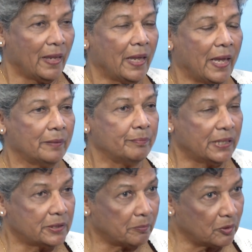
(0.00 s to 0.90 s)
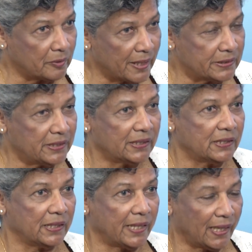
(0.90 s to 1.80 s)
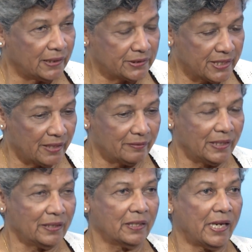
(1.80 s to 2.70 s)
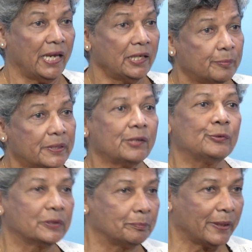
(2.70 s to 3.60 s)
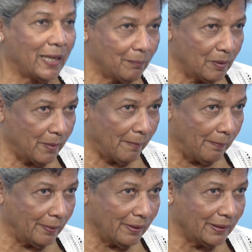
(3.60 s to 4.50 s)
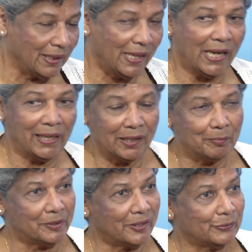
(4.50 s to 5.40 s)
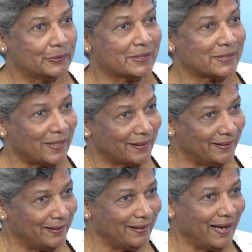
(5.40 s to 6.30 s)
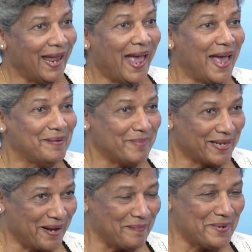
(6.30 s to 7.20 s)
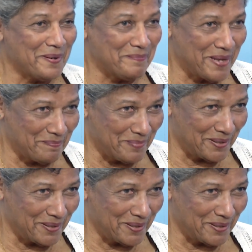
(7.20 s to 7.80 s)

And be democratic and egalitarian. Anybody could become a member. Anybody could sign in and become a member.